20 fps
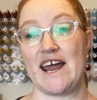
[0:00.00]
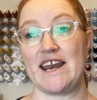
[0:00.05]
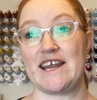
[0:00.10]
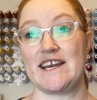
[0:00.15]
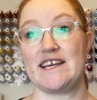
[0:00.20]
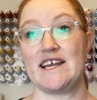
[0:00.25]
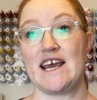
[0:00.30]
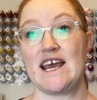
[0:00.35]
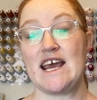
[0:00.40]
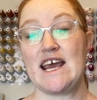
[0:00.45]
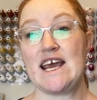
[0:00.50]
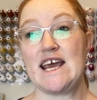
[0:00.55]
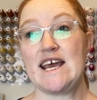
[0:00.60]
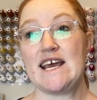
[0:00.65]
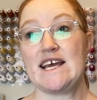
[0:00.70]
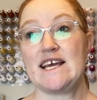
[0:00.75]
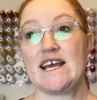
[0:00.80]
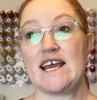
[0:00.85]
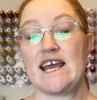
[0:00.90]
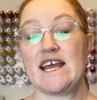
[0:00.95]
And
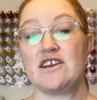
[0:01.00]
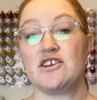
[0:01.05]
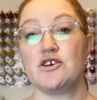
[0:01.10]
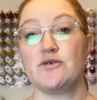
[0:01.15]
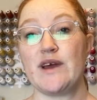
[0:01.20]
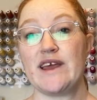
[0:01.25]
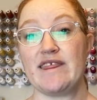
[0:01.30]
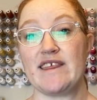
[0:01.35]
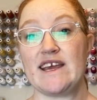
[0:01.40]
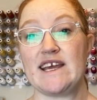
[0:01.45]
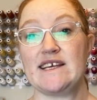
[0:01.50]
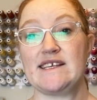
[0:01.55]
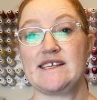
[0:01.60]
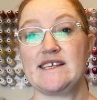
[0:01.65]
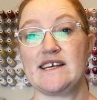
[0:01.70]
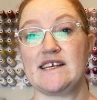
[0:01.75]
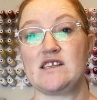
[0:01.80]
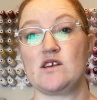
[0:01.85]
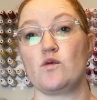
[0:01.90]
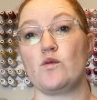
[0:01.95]
in doing
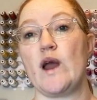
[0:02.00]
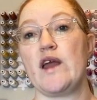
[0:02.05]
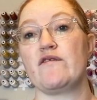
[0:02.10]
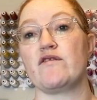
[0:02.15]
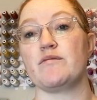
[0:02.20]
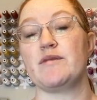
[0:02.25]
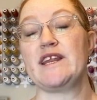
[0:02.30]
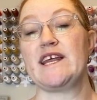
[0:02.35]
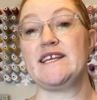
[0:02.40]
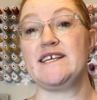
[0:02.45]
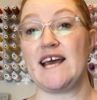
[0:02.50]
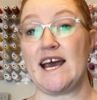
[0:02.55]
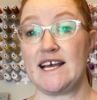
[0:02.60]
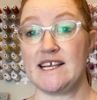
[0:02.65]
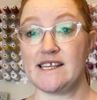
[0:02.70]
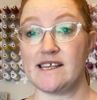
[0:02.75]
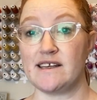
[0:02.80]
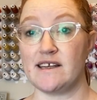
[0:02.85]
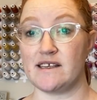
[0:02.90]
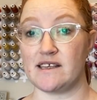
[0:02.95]
these, it's a way for me to
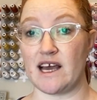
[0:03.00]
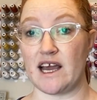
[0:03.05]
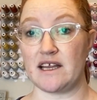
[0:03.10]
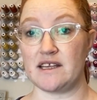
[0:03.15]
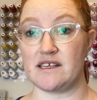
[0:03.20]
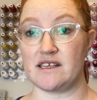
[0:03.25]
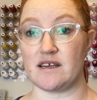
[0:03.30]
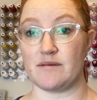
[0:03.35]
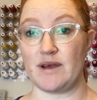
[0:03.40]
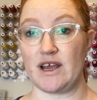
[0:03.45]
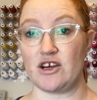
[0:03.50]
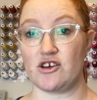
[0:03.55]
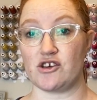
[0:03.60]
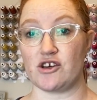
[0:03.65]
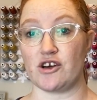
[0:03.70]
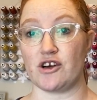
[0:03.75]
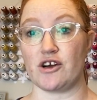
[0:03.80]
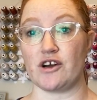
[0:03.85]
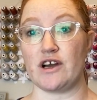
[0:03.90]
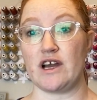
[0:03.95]
test the designs to make
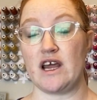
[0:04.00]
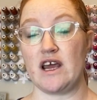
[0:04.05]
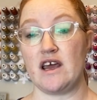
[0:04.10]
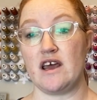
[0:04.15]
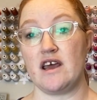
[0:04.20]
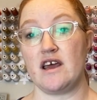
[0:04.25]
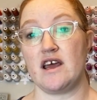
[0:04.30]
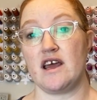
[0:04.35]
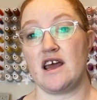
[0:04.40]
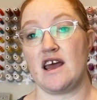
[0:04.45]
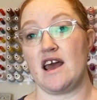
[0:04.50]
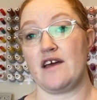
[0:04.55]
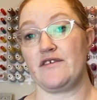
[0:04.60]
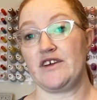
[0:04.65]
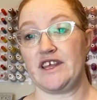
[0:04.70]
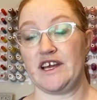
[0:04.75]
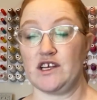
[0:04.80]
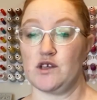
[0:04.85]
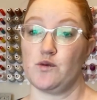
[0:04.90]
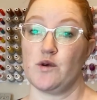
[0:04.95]
sure
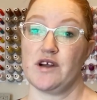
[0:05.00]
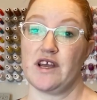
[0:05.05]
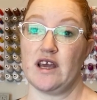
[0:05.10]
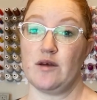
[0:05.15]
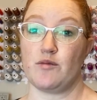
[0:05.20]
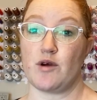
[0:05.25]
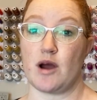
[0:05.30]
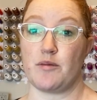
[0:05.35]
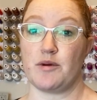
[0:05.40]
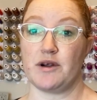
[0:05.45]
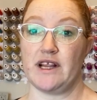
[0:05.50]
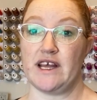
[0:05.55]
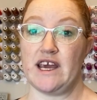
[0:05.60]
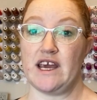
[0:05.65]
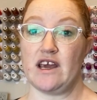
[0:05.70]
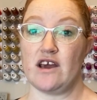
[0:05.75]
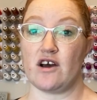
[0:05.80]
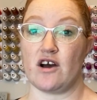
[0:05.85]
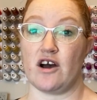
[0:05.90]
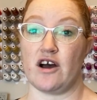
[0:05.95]
everything's working
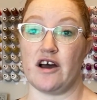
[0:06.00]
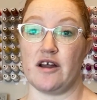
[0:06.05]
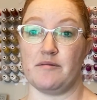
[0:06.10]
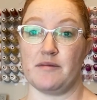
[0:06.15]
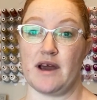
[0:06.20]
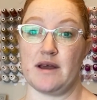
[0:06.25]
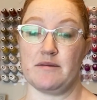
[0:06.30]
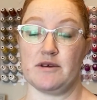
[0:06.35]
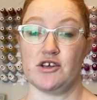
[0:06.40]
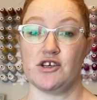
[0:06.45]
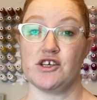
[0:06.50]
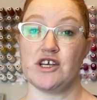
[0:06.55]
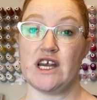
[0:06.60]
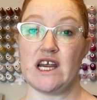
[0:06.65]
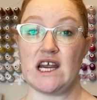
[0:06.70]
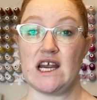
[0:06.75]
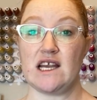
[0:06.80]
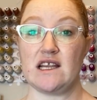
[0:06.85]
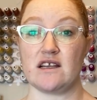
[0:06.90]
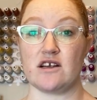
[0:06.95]
properly on my
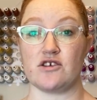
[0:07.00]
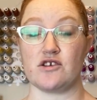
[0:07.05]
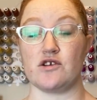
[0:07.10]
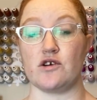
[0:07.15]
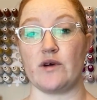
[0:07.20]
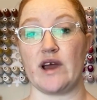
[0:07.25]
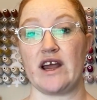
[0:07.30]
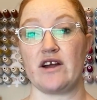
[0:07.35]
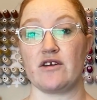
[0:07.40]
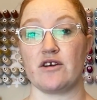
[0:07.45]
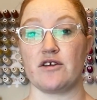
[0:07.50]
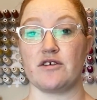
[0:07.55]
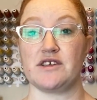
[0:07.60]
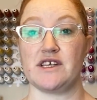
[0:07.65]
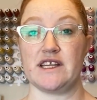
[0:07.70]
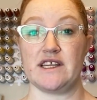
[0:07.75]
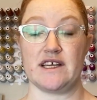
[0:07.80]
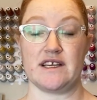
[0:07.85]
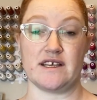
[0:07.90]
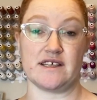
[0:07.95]
machine. There's no
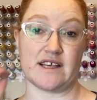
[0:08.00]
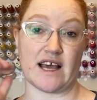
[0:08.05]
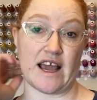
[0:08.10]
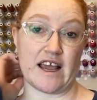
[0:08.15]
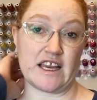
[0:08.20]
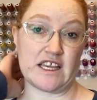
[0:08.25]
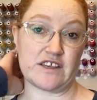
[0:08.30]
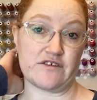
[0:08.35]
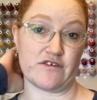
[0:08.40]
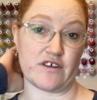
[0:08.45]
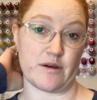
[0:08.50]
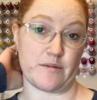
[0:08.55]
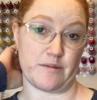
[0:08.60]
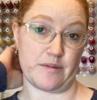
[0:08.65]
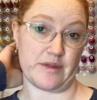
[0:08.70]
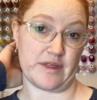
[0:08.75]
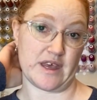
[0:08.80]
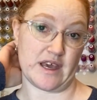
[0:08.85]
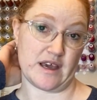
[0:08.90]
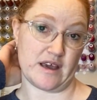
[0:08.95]
errors in the designs
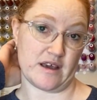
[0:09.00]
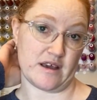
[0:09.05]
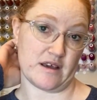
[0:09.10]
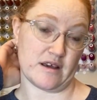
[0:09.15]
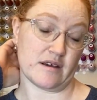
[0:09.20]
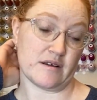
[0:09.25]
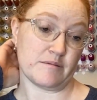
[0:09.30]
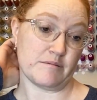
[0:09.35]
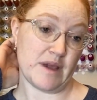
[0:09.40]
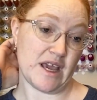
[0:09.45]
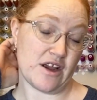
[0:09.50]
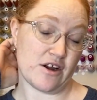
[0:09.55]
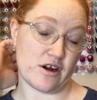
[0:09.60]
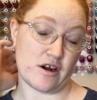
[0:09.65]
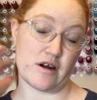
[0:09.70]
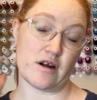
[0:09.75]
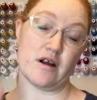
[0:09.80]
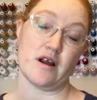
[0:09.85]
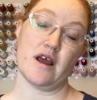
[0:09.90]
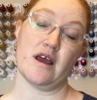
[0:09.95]
from the
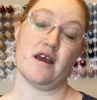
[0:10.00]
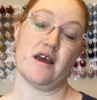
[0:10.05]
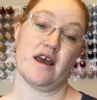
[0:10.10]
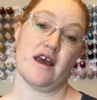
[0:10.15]
maker.